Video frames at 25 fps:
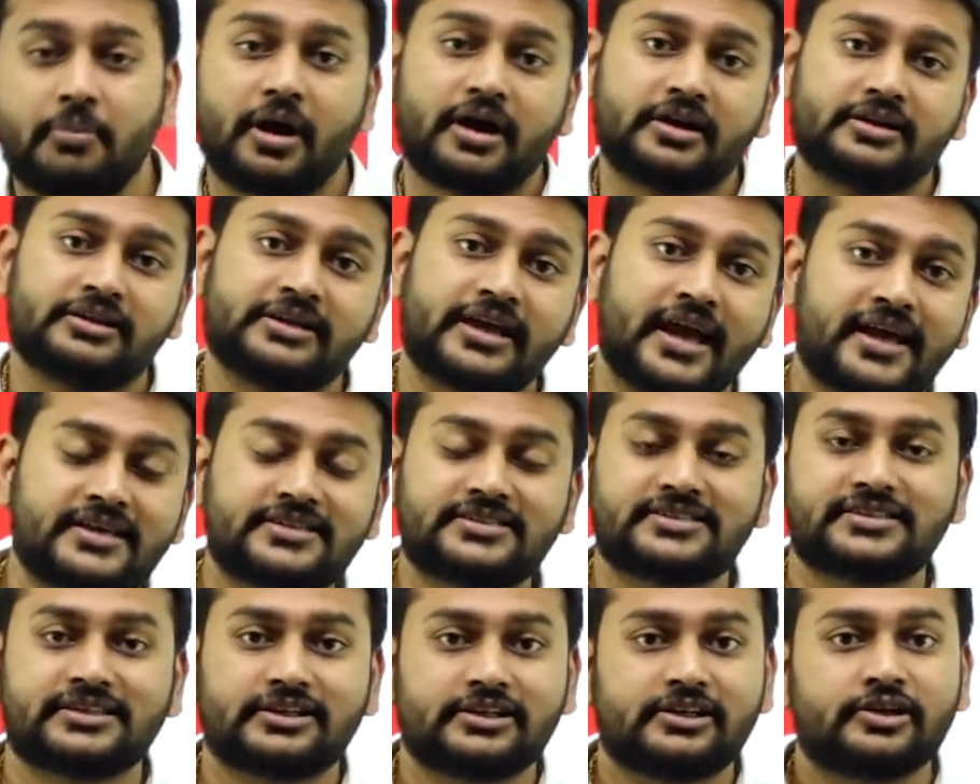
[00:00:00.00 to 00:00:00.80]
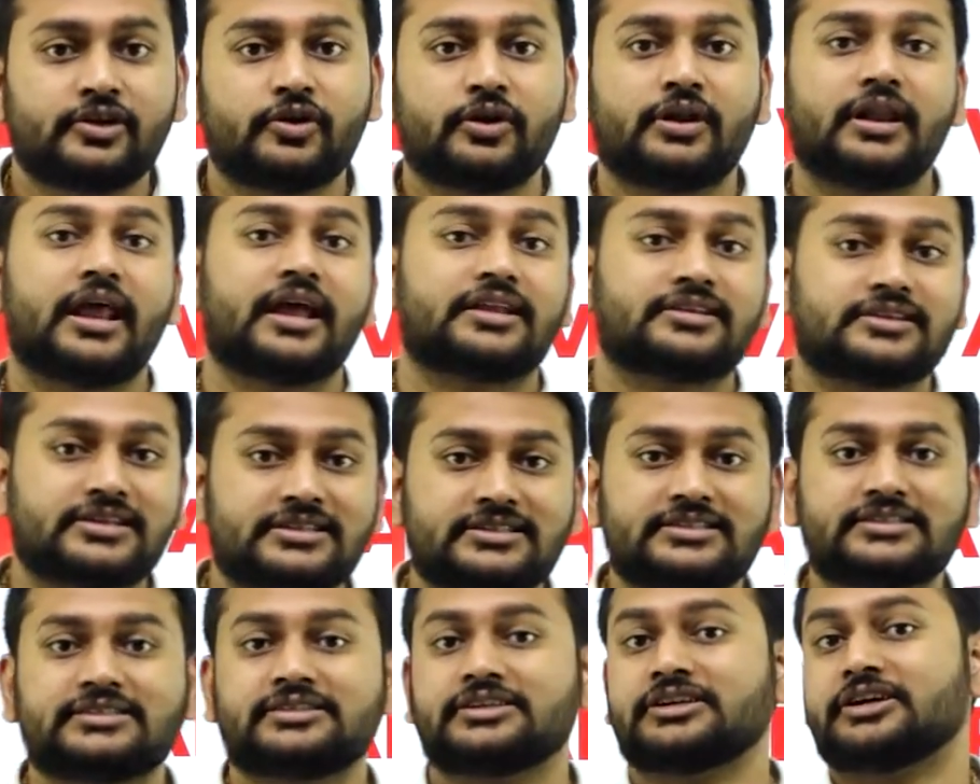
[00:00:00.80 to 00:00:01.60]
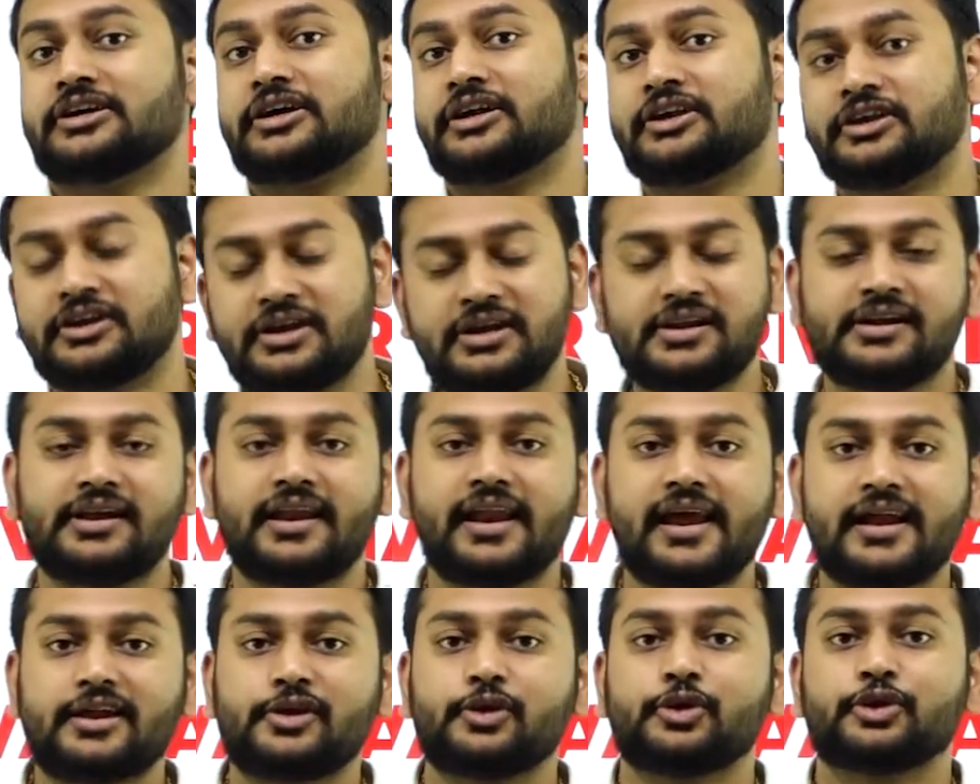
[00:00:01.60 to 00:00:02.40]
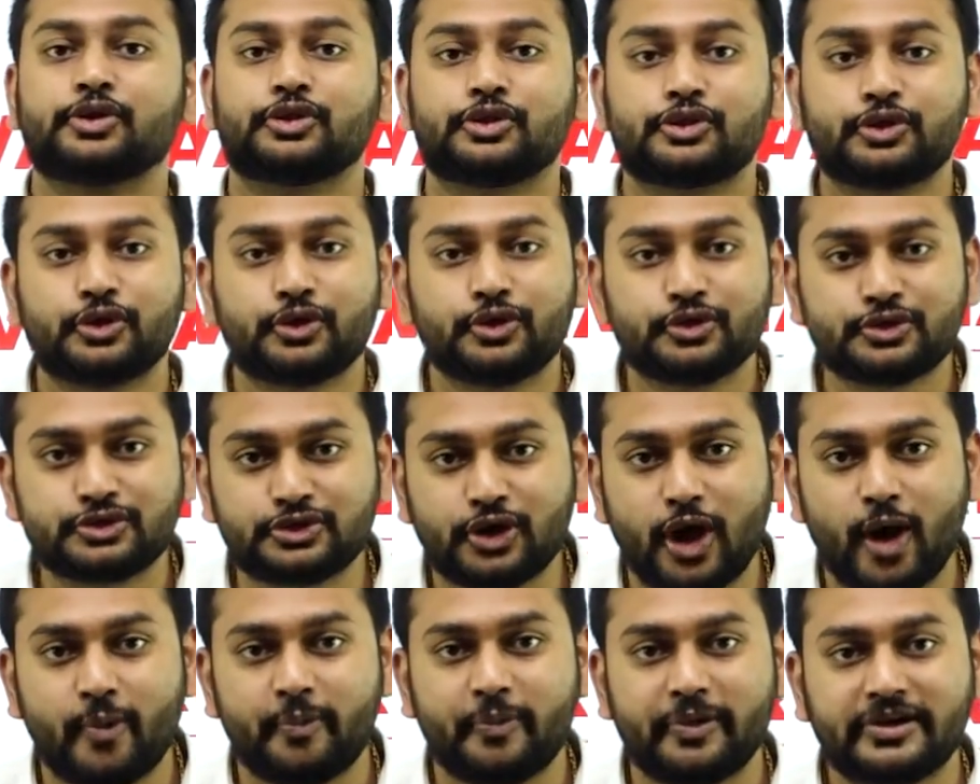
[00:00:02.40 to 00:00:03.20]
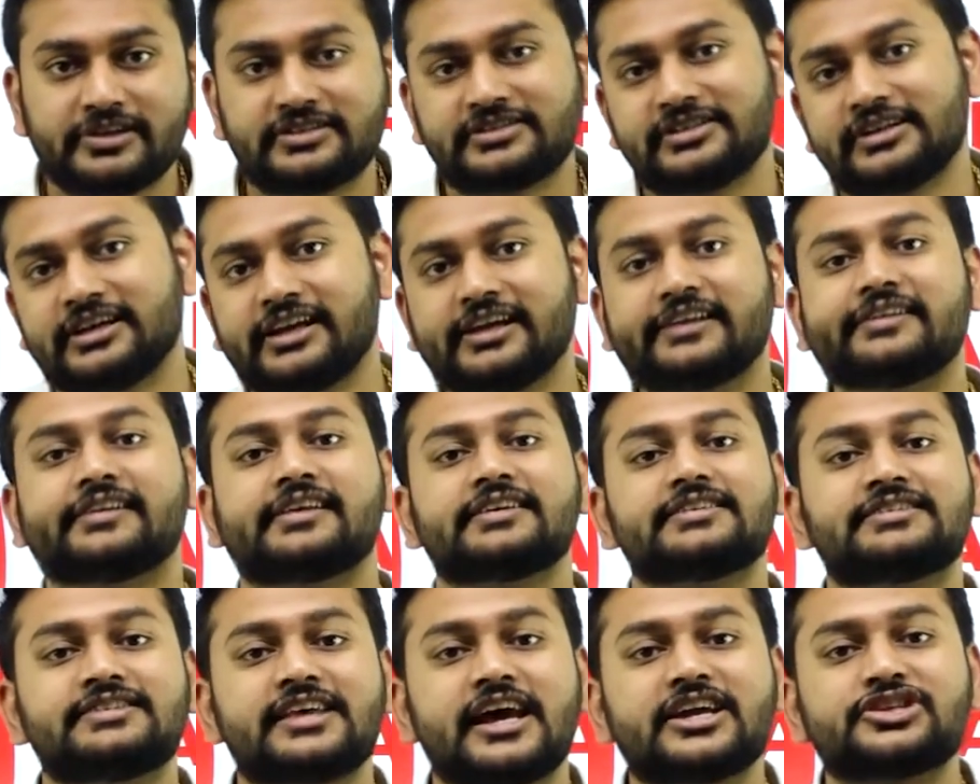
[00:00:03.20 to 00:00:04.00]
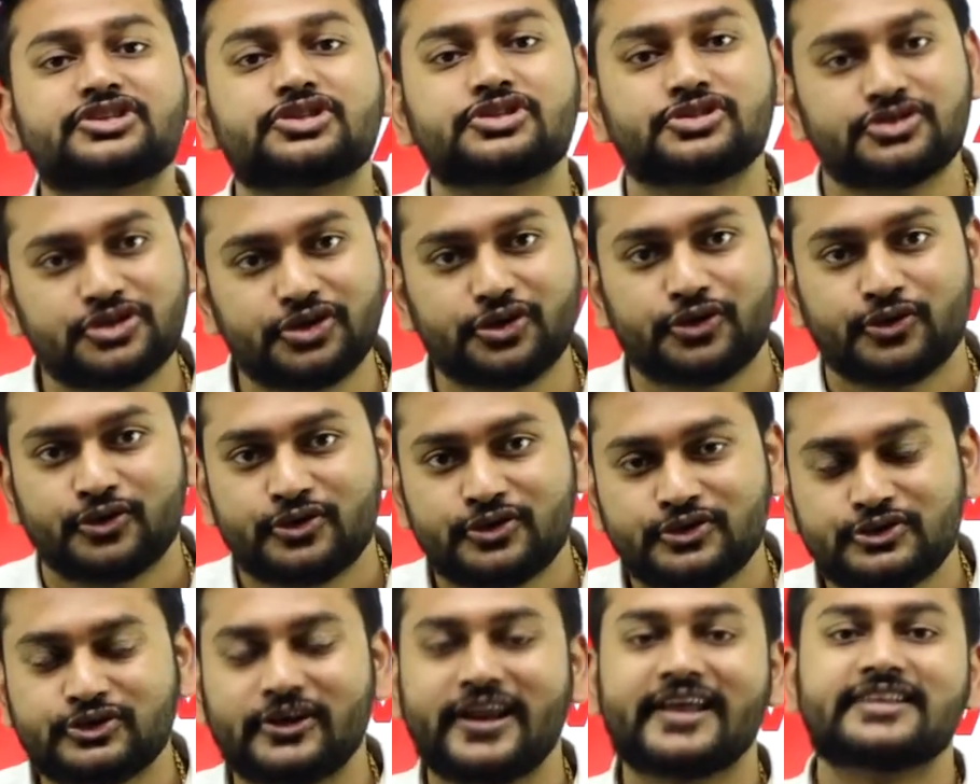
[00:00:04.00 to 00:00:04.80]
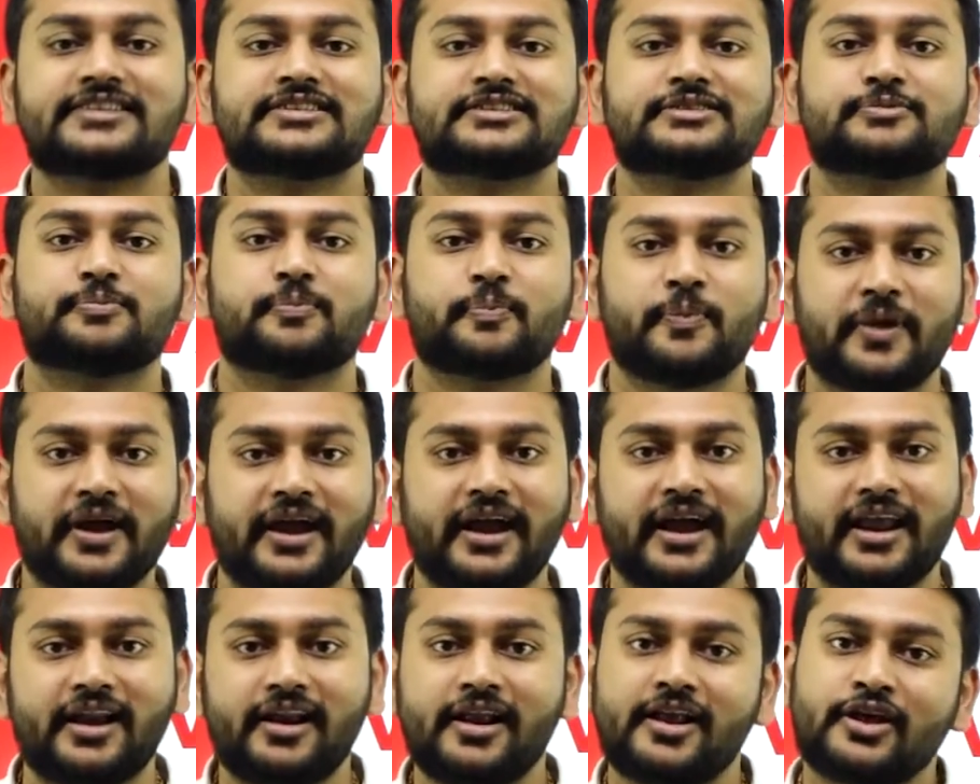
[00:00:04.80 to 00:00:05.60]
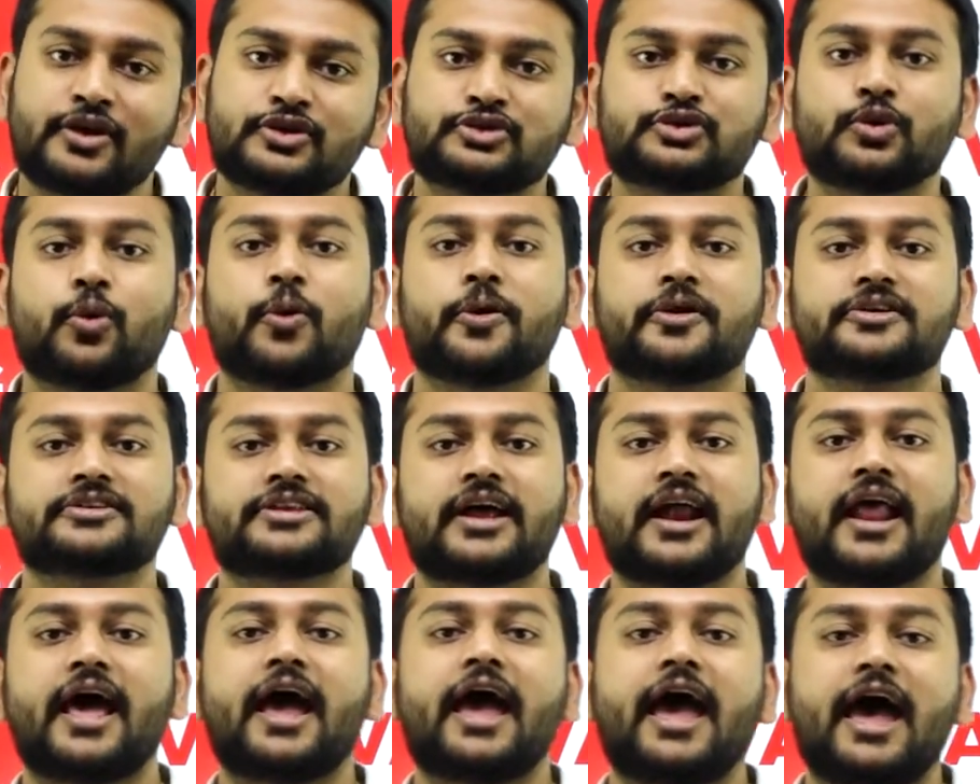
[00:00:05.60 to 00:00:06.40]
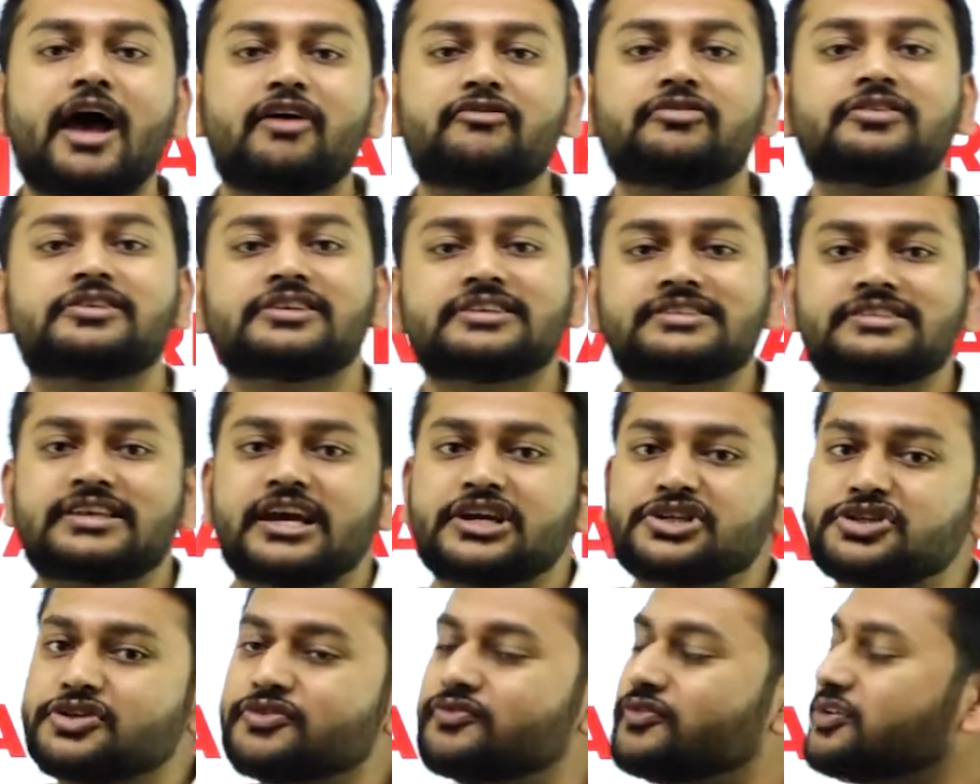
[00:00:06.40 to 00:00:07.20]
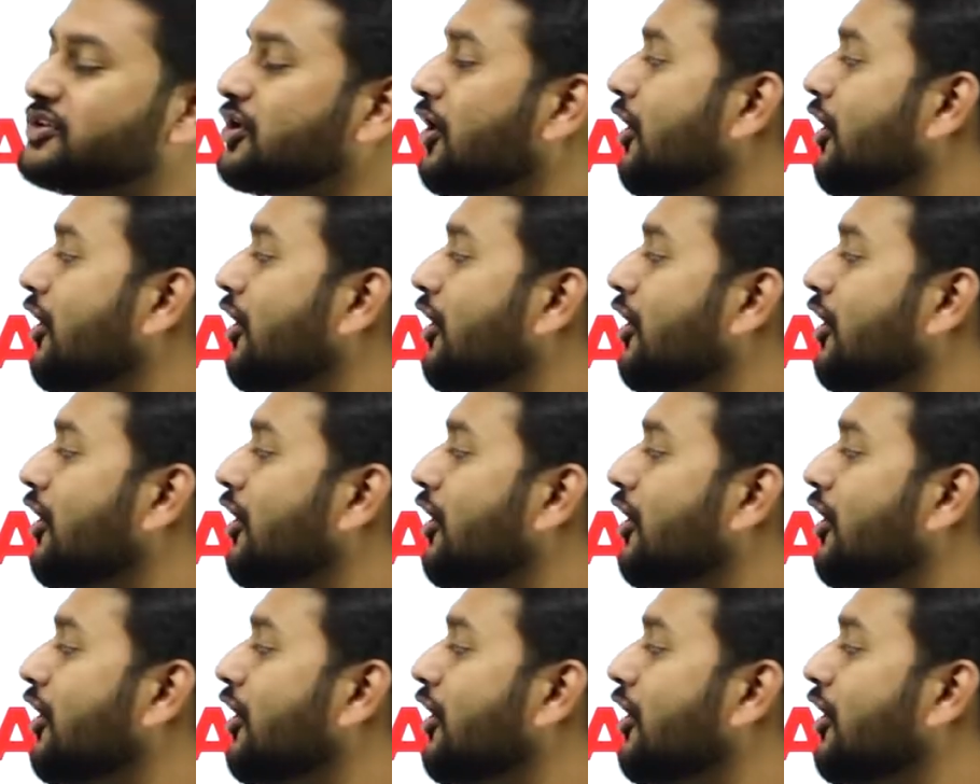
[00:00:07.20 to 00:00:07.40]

But yes, let us recollect those topics in this session too. So let's begin. So what is that I have in this session with